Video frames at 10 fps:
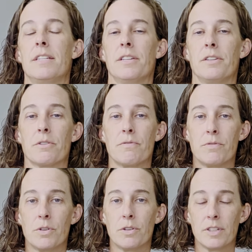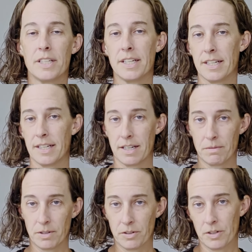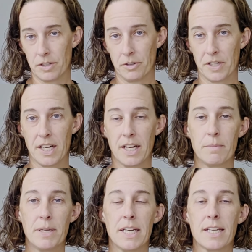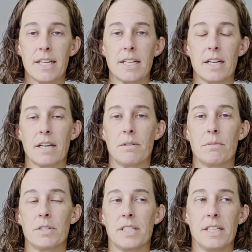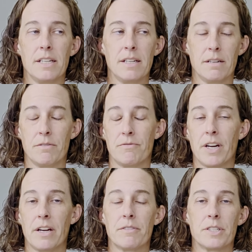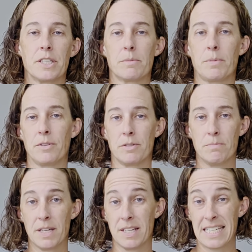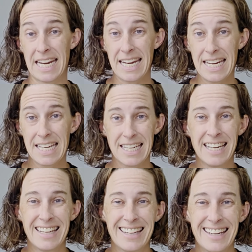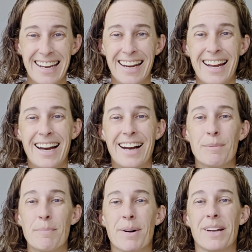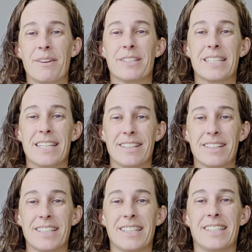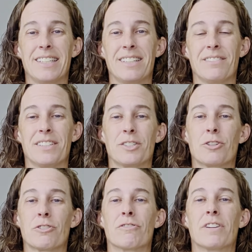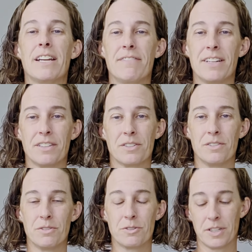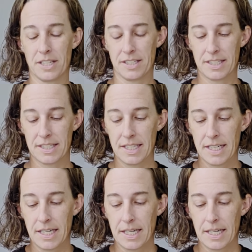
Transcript: until you're full and eat again when you're hungry. In the beginning, I was eating 5 or 6 pounds of meat a day. My body was healing and it was craving those nutrients.